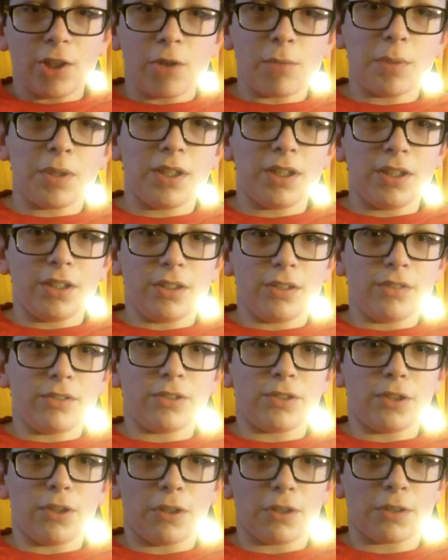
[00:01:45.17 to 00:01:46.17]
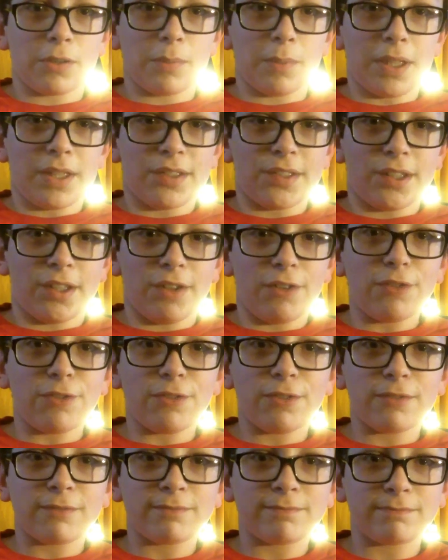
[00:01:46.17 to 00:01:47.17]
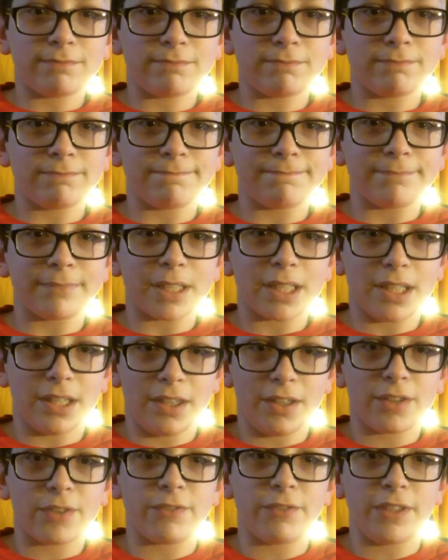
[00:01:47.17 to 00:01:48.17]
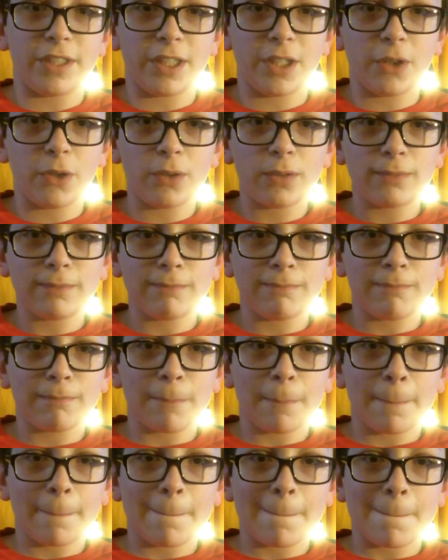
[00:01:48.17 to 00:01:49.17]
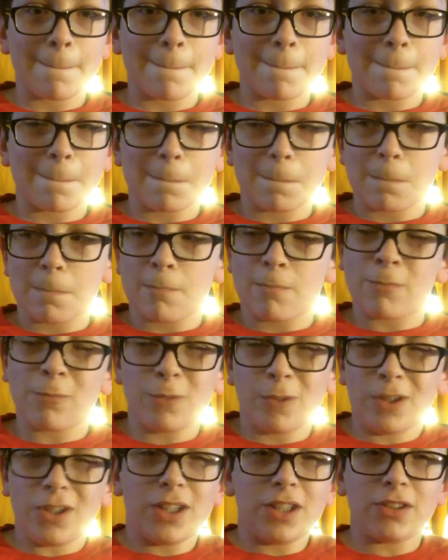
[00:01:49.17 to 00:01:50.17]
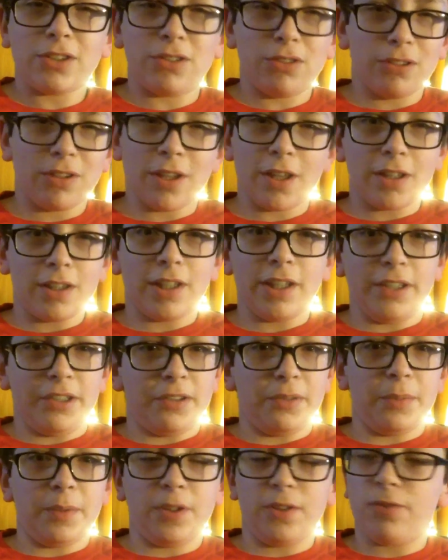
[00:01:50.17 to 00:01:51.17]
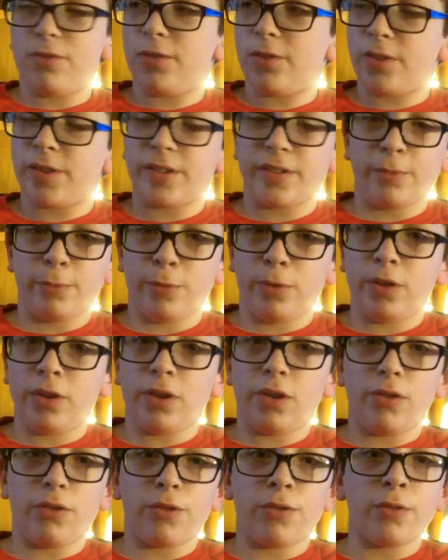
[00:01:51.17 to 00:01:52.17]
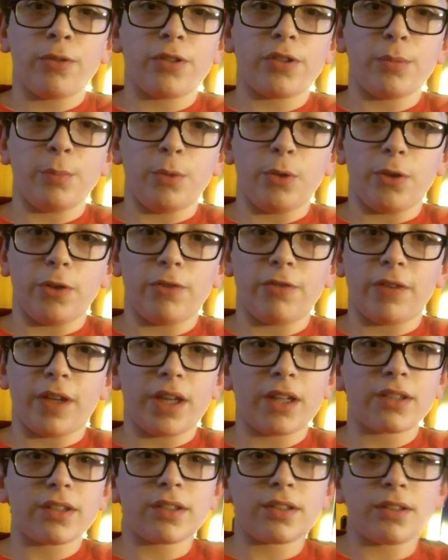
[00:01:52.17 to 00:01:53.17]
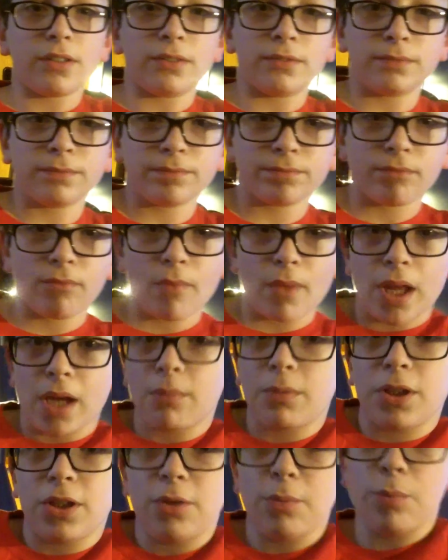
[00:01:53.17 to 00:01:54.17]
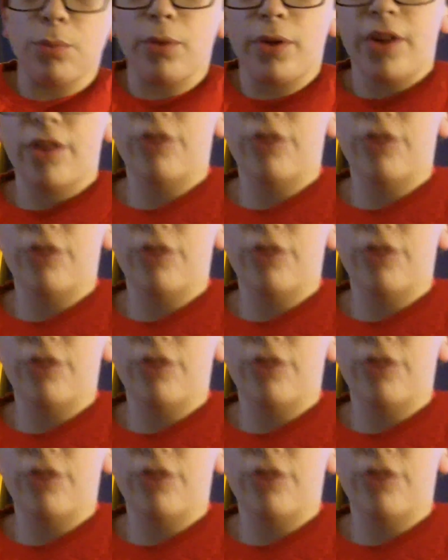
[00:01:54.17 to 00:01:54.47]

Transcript: now I'm gonna talk to myself in this video. Well, I'll do that later, but first we'll go through some more effects. I'm gonna